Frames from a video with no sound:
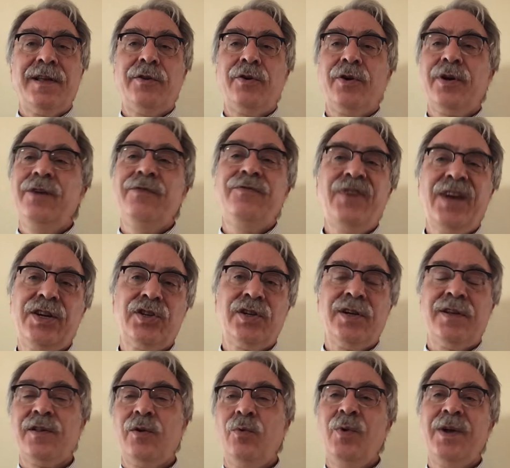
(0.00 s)
and their
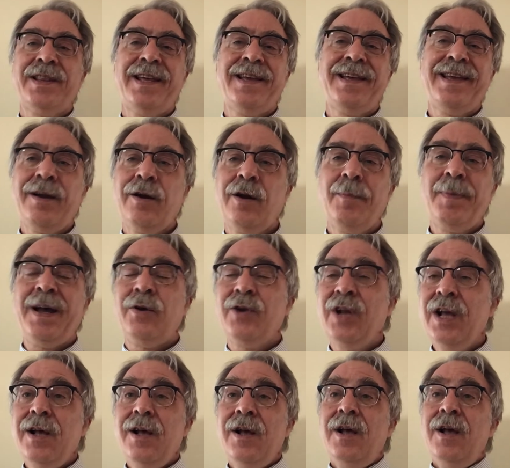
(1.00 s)
convictions and what they care about
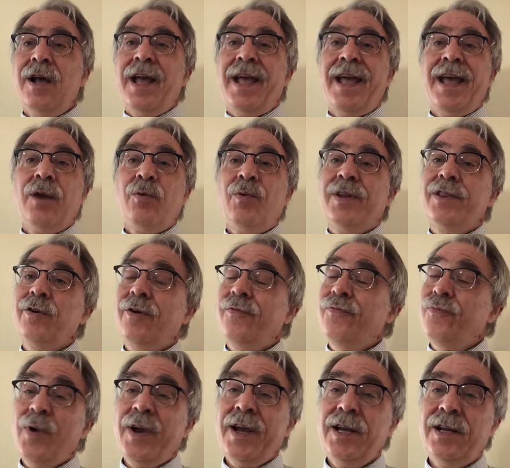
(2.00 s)
and what they're
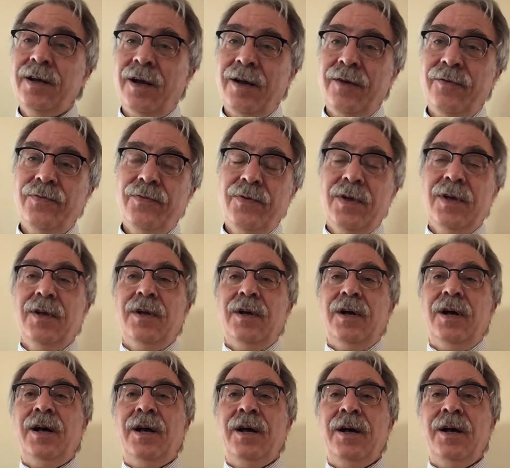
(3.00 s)
afraid of
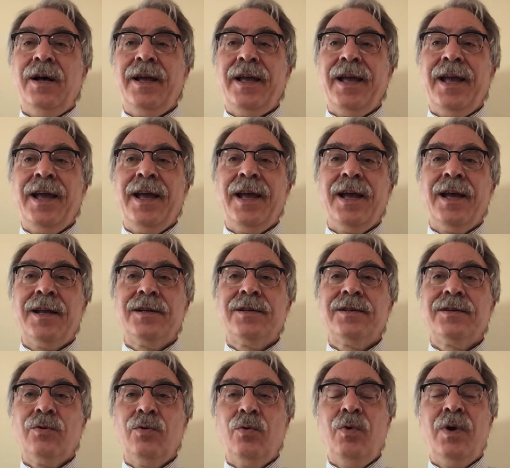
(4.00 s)
uh,
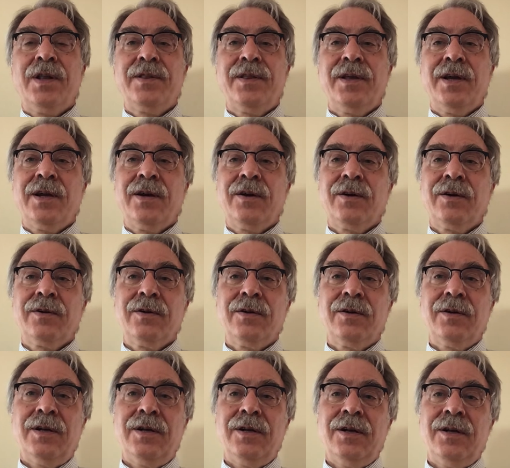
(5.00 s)
and what, they're,
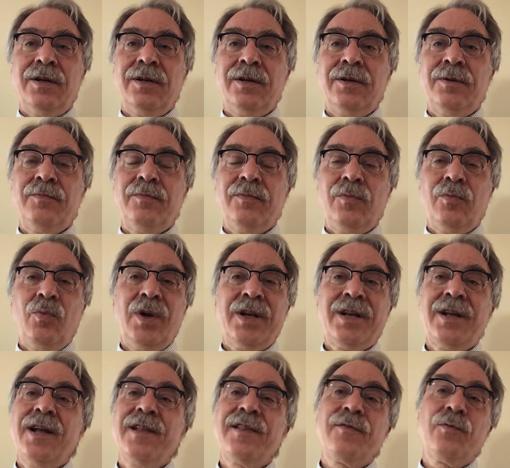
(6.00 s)
um,
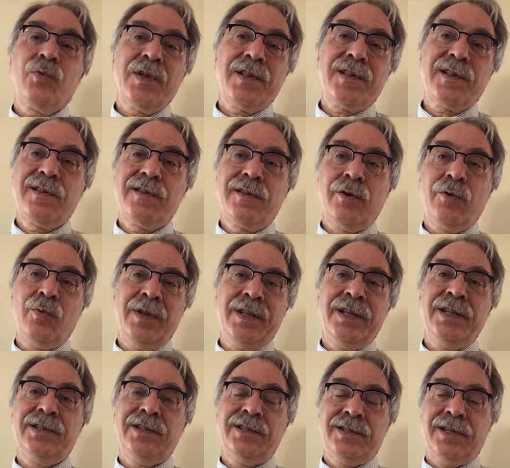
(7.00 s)
what kinds of risks they're
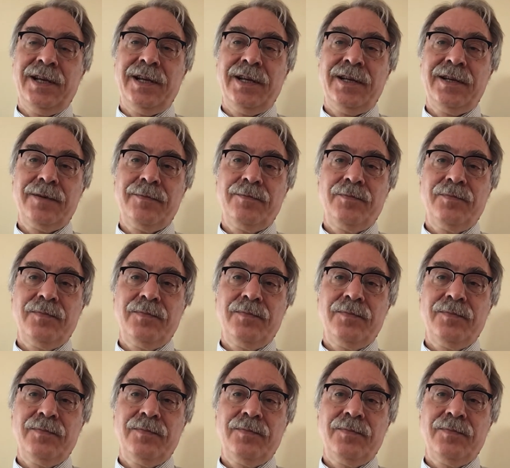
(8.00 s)
willing to take.